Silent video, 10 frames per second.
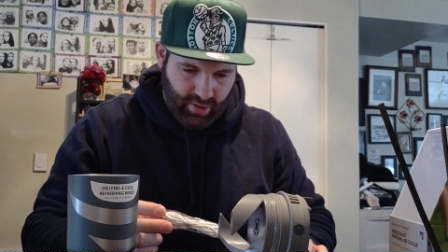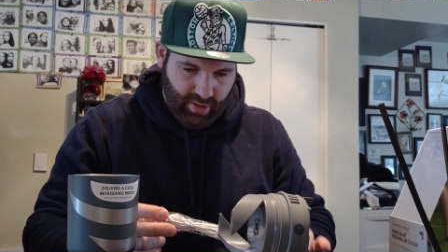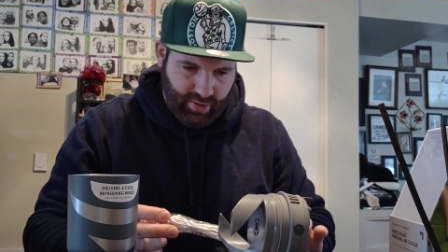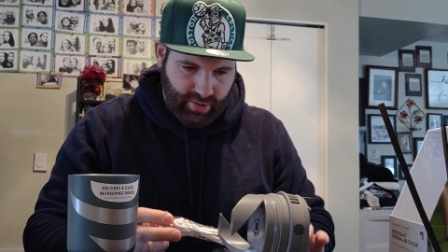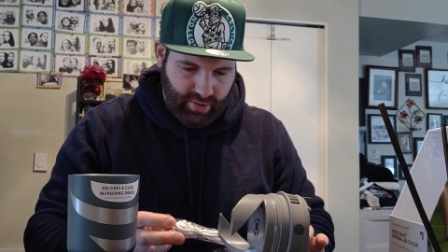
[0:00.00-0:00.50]

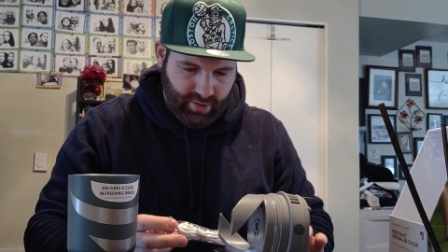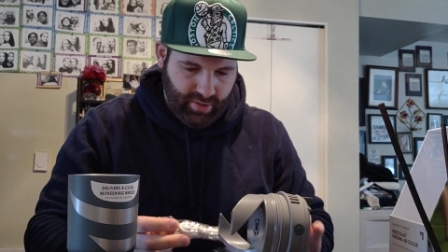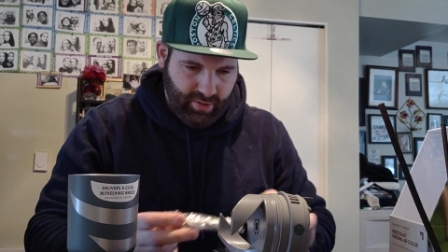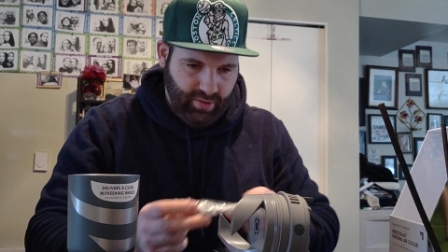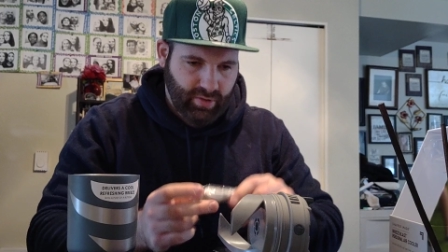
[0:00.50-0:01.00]
charger
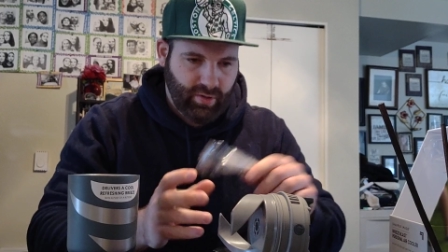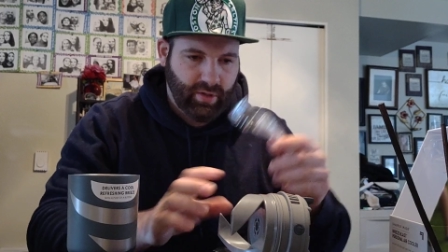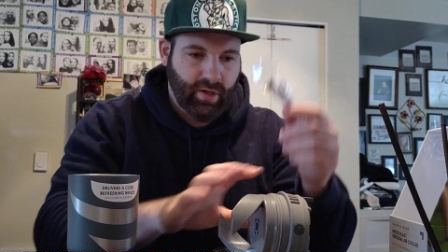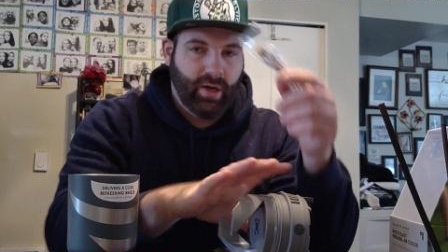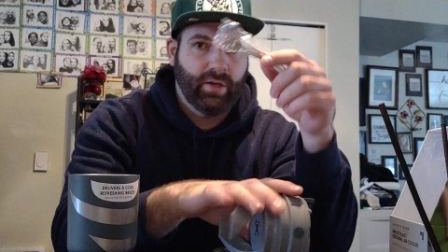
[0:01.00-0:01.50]
so you
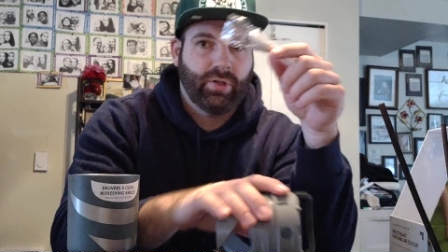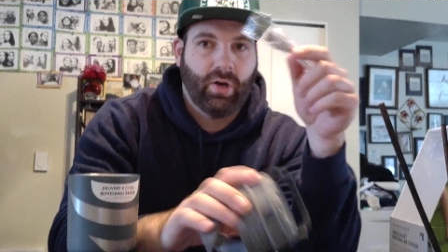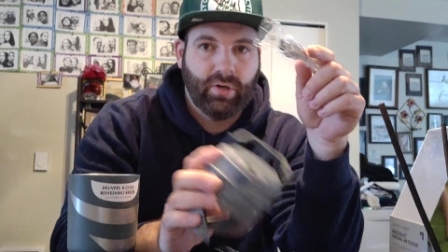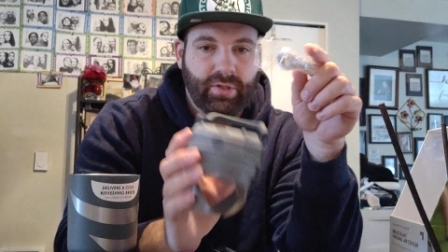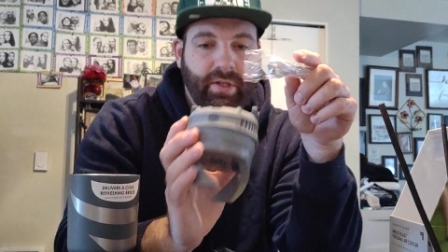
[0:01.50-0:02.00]
can uh,
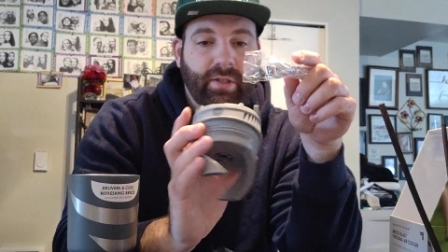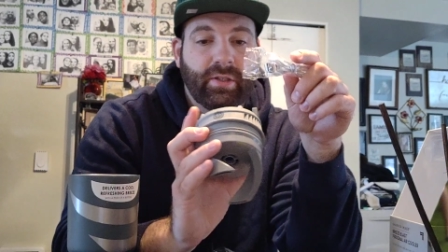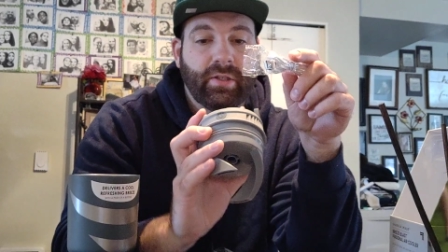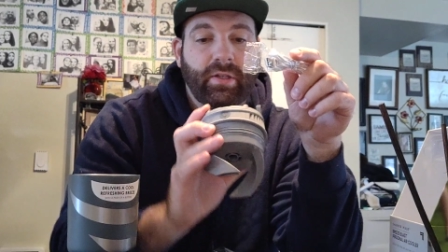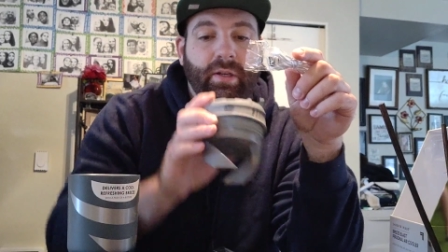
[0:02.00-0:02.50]
charge
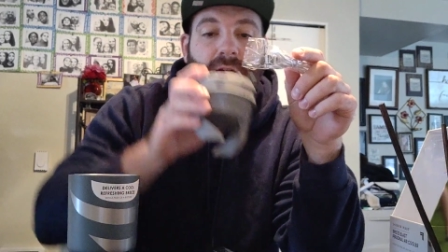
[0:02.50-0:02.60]
this.